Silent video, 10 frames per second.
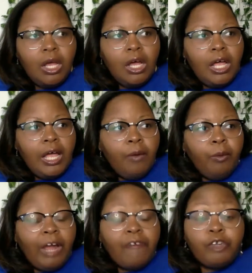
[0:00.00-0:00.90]
When I
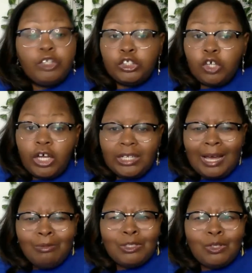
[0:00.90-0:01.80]
first started, I
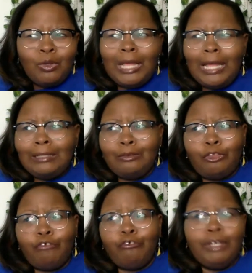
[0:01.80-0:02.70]
was only at
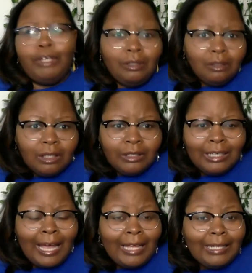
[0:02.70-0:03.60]
3. I think I
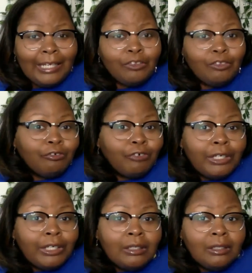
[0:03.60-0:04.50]
had like
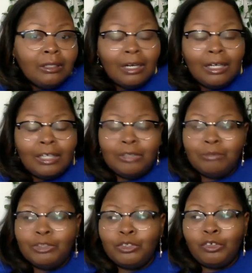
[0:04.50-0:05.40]
3
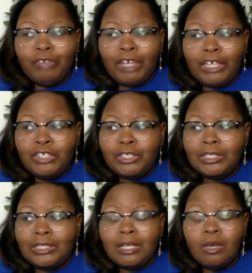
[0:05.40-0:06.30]
certifications.
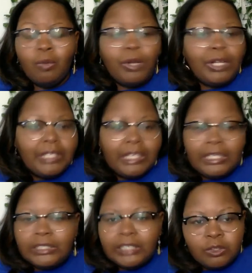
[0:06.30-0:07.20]
One of the
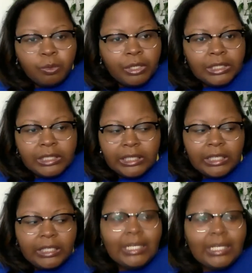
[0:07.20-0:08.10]
easiest ones to get
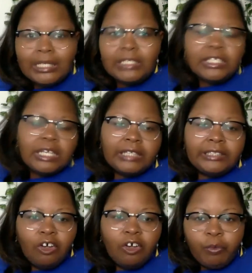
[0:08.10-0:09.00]
is a
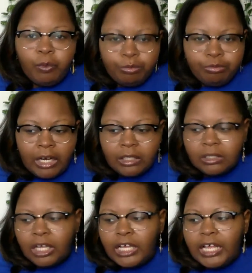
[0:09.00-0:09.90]
selfie with product.
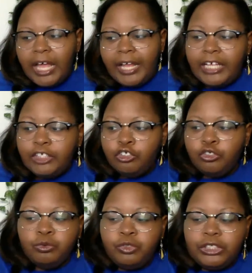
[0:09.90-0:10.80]
And that's you
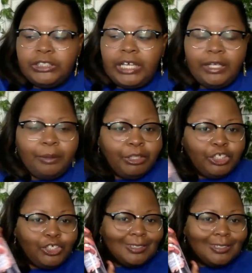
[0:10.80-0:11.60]
just taking a picture